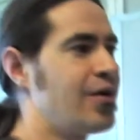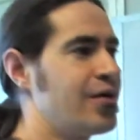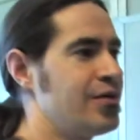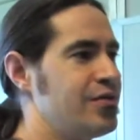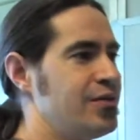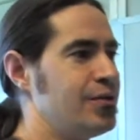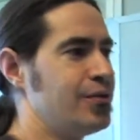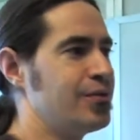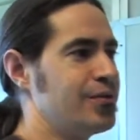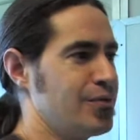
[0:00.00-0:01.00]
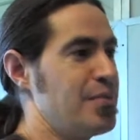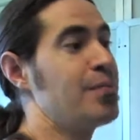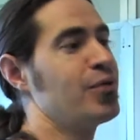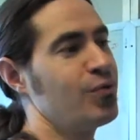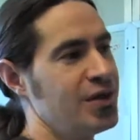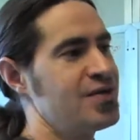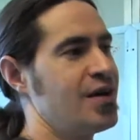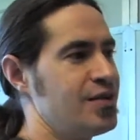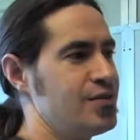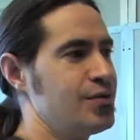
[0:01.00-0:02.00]
hard to remember what
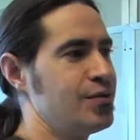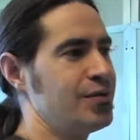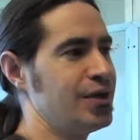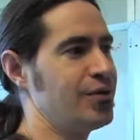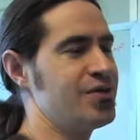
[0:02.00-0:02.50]
to undo. You know,